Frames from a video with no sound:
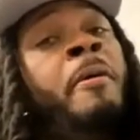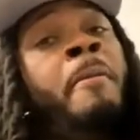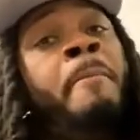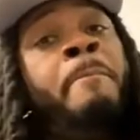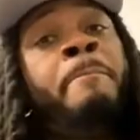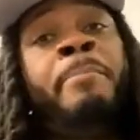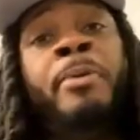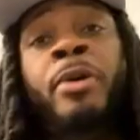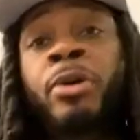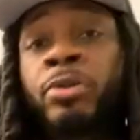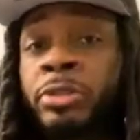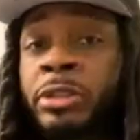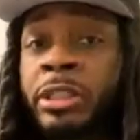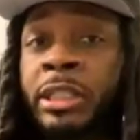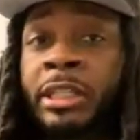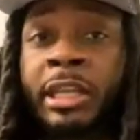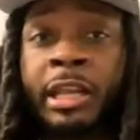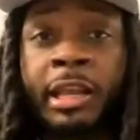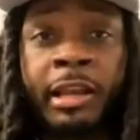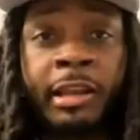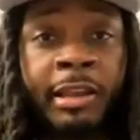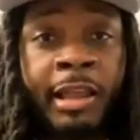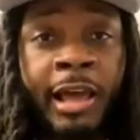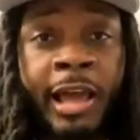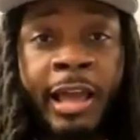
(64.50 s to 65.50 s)
Boosie
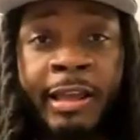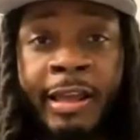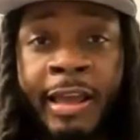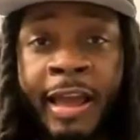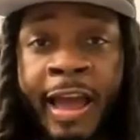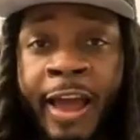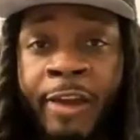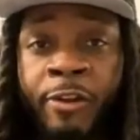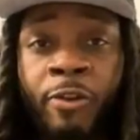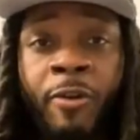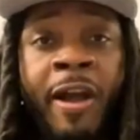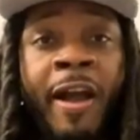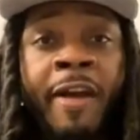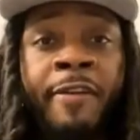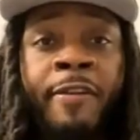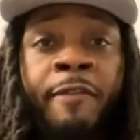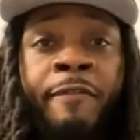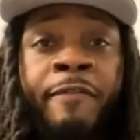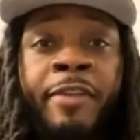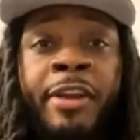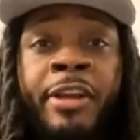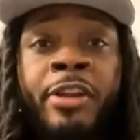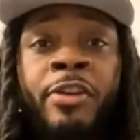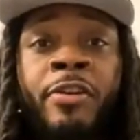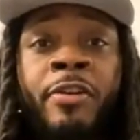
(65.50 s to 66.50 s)
didn't like. I don't have the
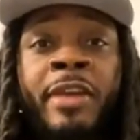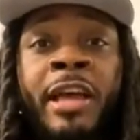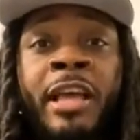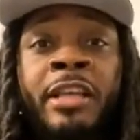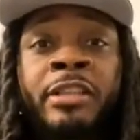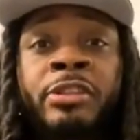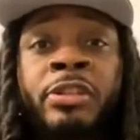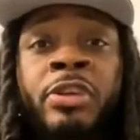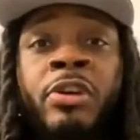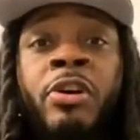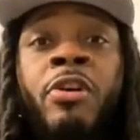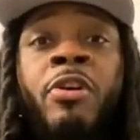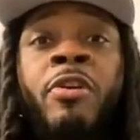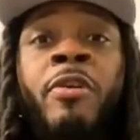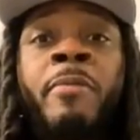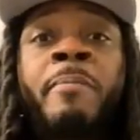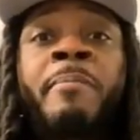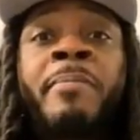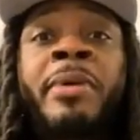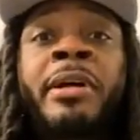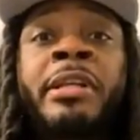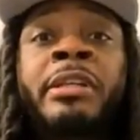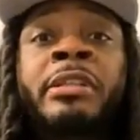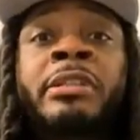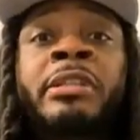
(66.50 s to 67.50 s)
video of that song,
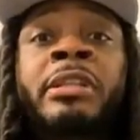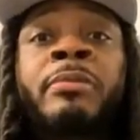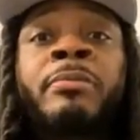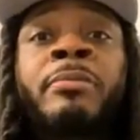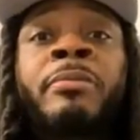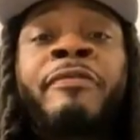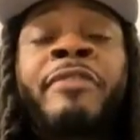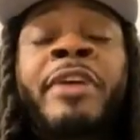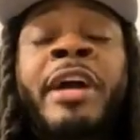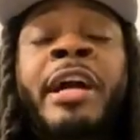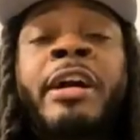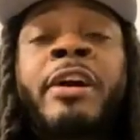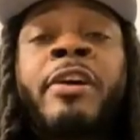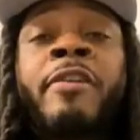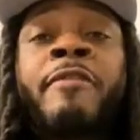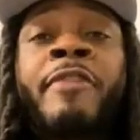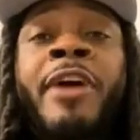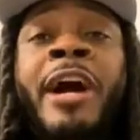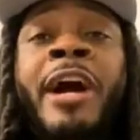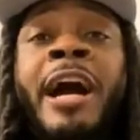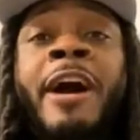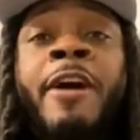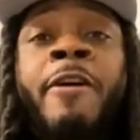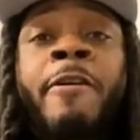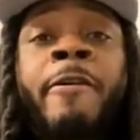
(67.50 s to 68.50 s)
but it's a simple fact of
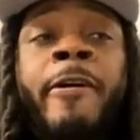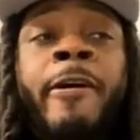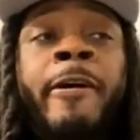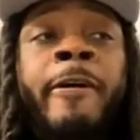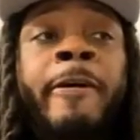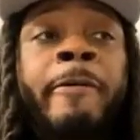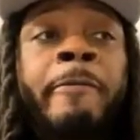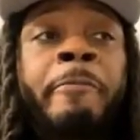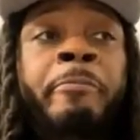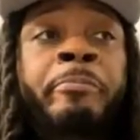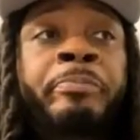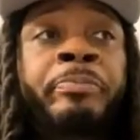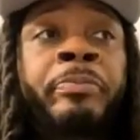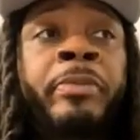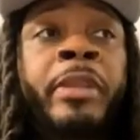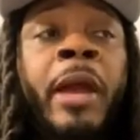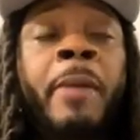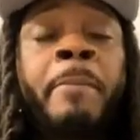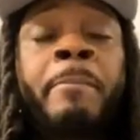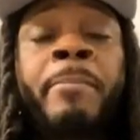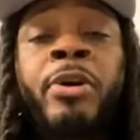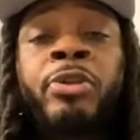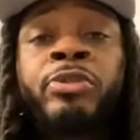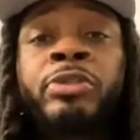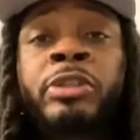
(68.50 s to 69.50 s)
how
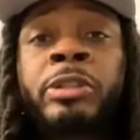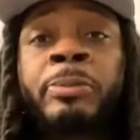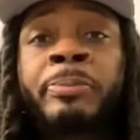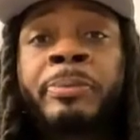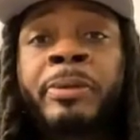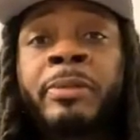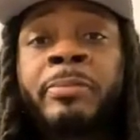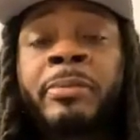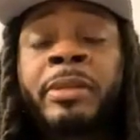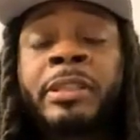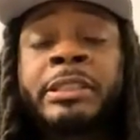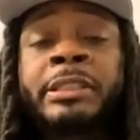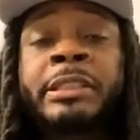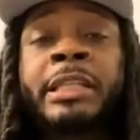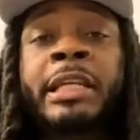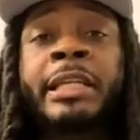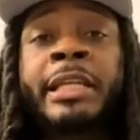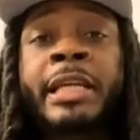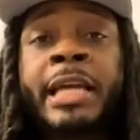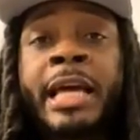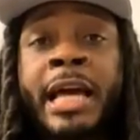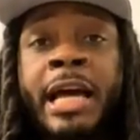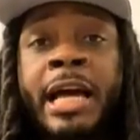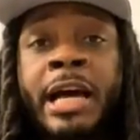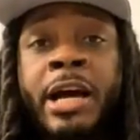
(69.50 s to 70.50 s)
Boosie pretty much
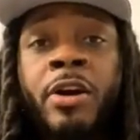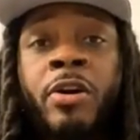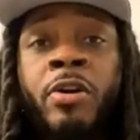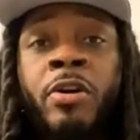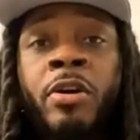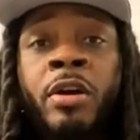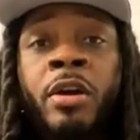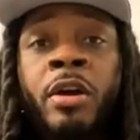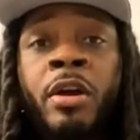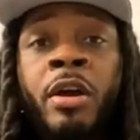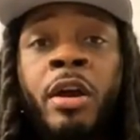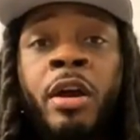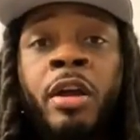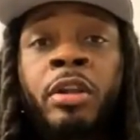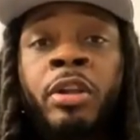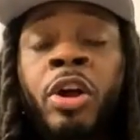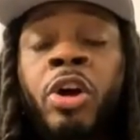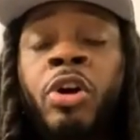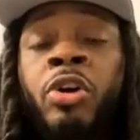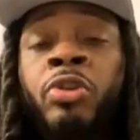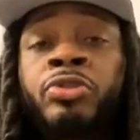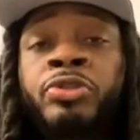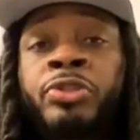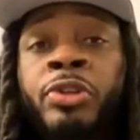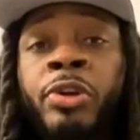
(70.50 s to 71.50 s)
stated how
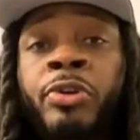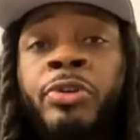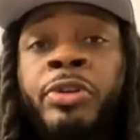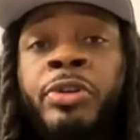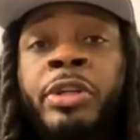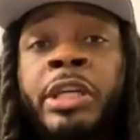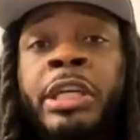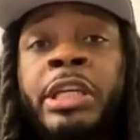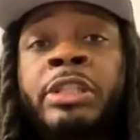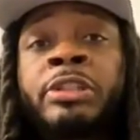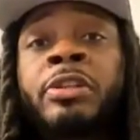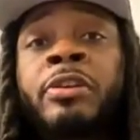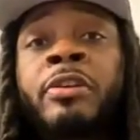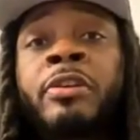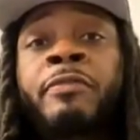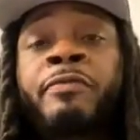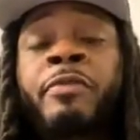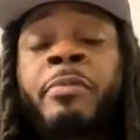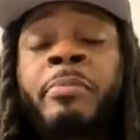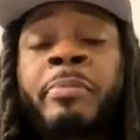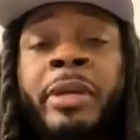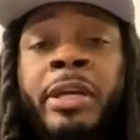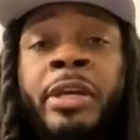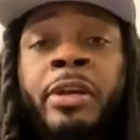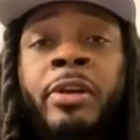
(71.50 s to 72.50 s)
Long Journey, he took it
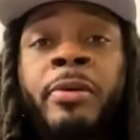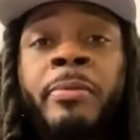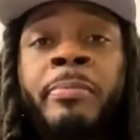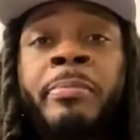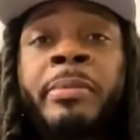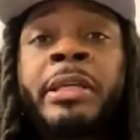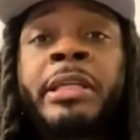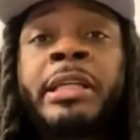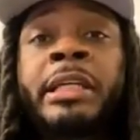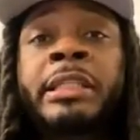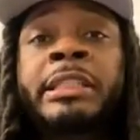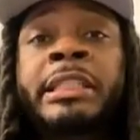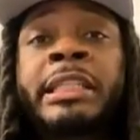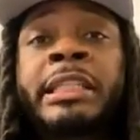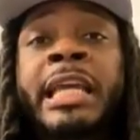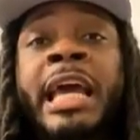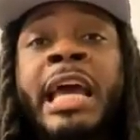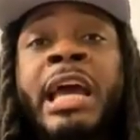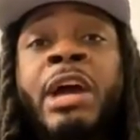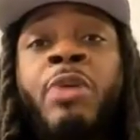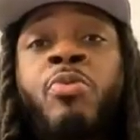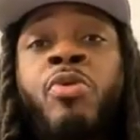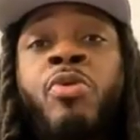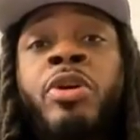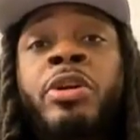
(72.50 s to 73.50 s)
from him because he
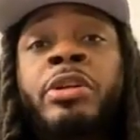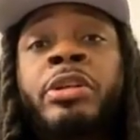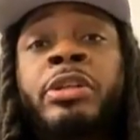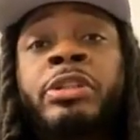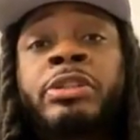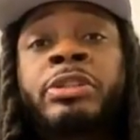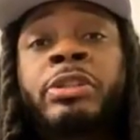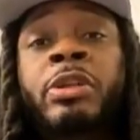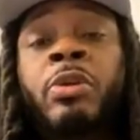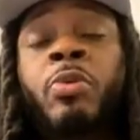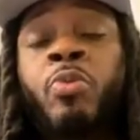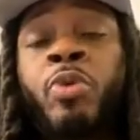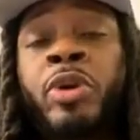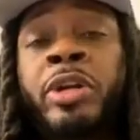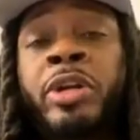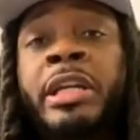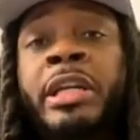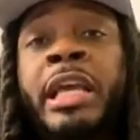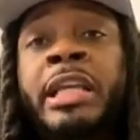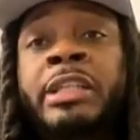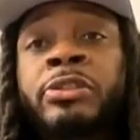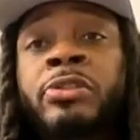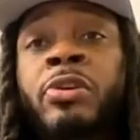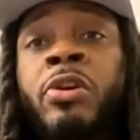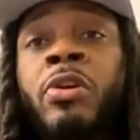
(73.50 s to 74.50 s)
had one of
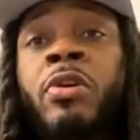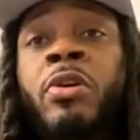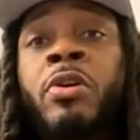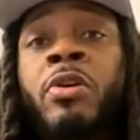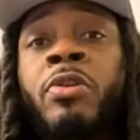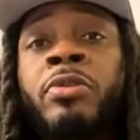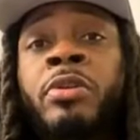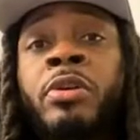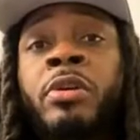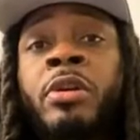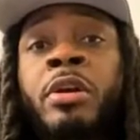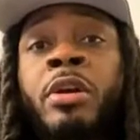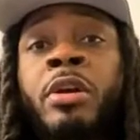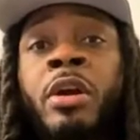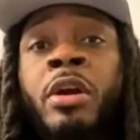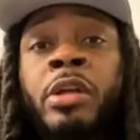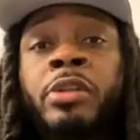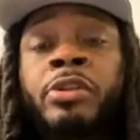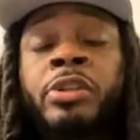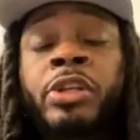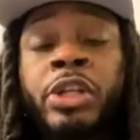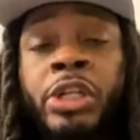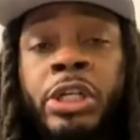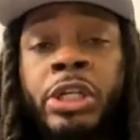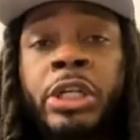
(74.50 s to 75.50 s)
that song,
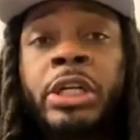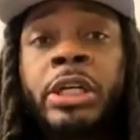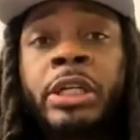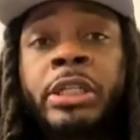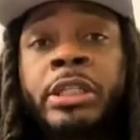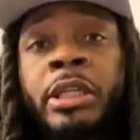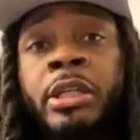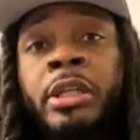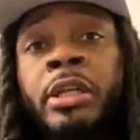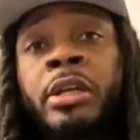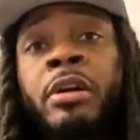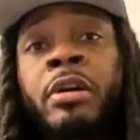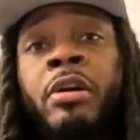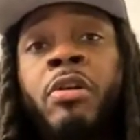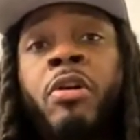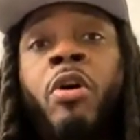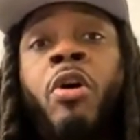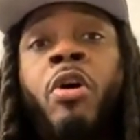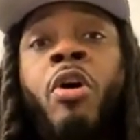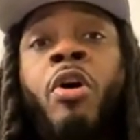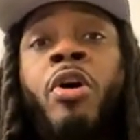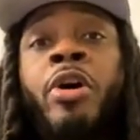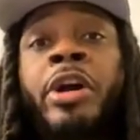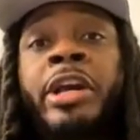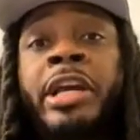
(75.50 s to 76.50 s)
the hook,
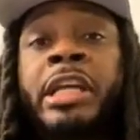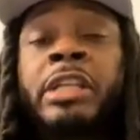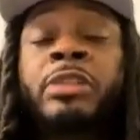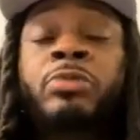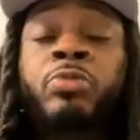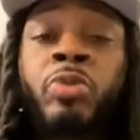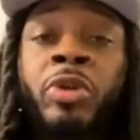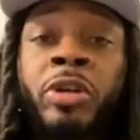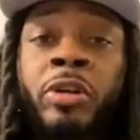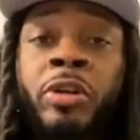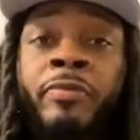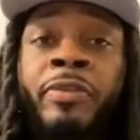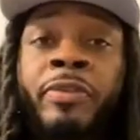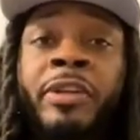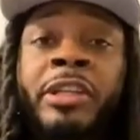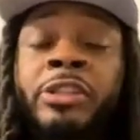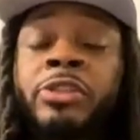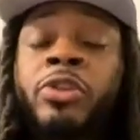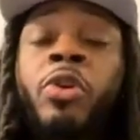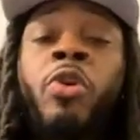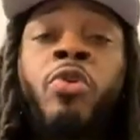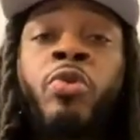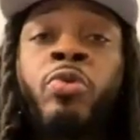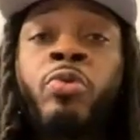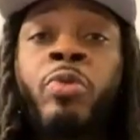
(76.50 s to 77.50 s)
on one of his
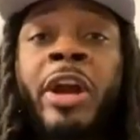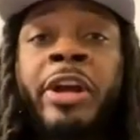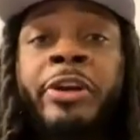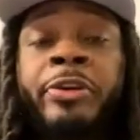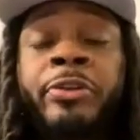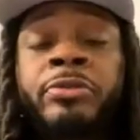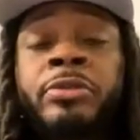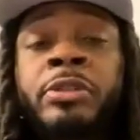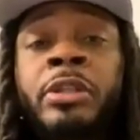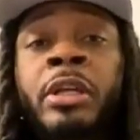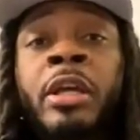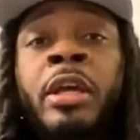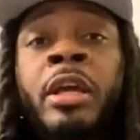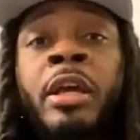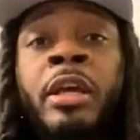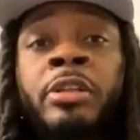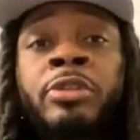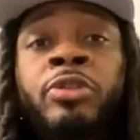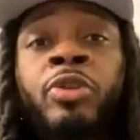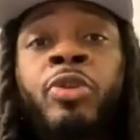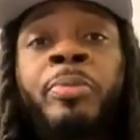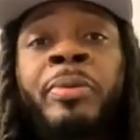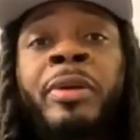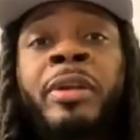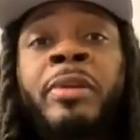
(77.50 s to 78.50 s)
old records.
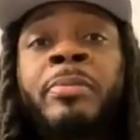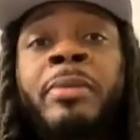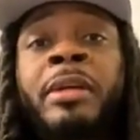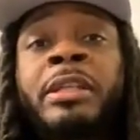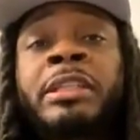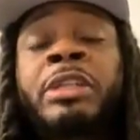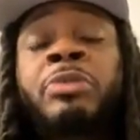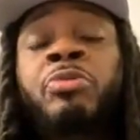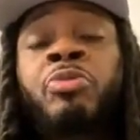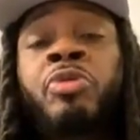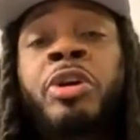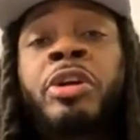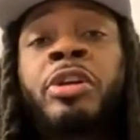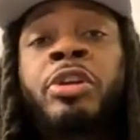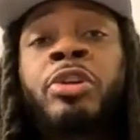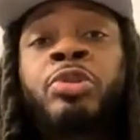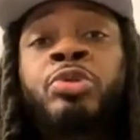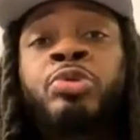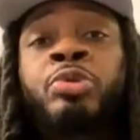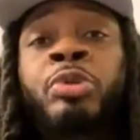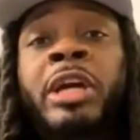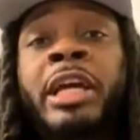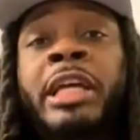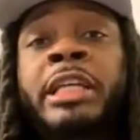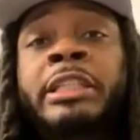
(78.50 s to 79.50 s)
So pretty much he wanted to
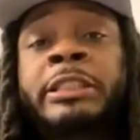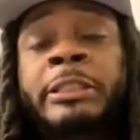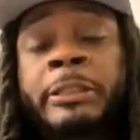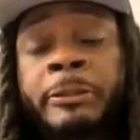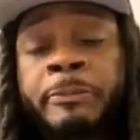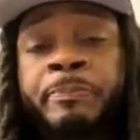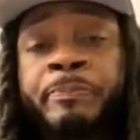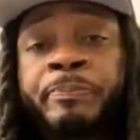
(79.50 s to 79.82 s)
address